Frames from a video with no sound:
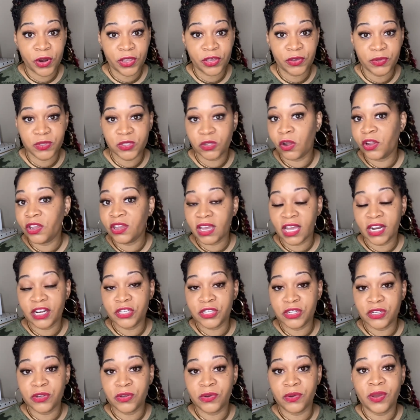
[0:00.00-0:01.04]
So all you got to
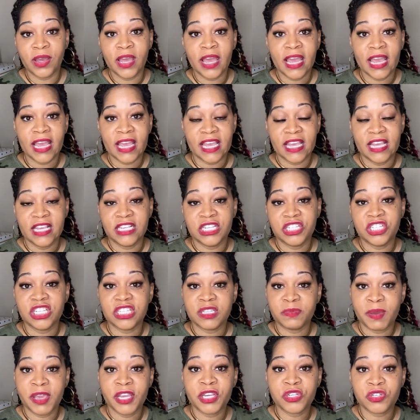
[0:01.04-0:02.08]
do is just
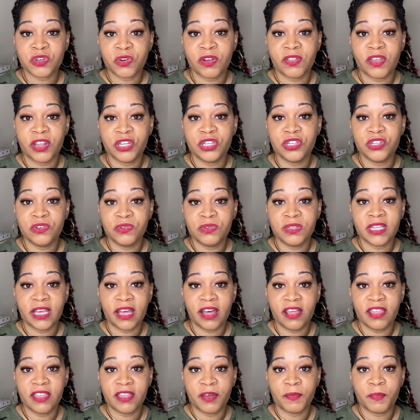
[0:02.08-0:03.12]
make sure that you tell
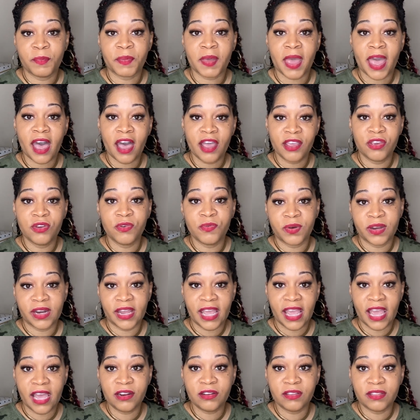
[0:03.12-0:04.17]
them how you want to
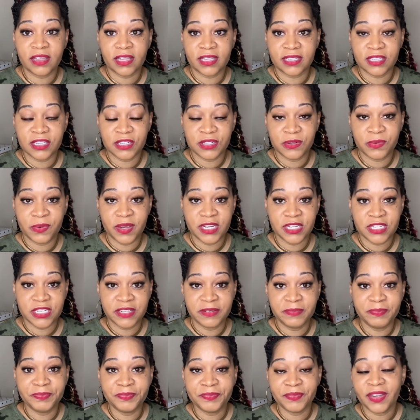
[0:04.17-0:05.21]
handle that
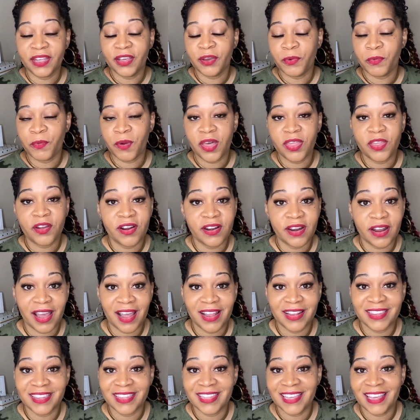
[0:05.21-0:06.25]
situation, whether or not
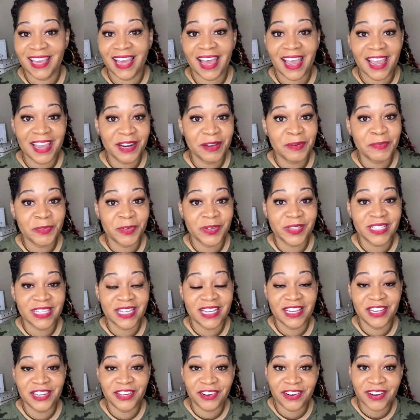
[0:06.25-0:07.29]
the item was in
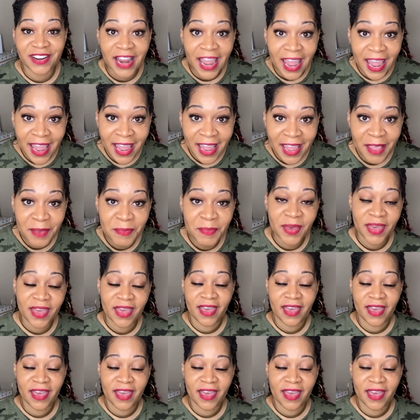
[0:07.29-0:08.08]
your name,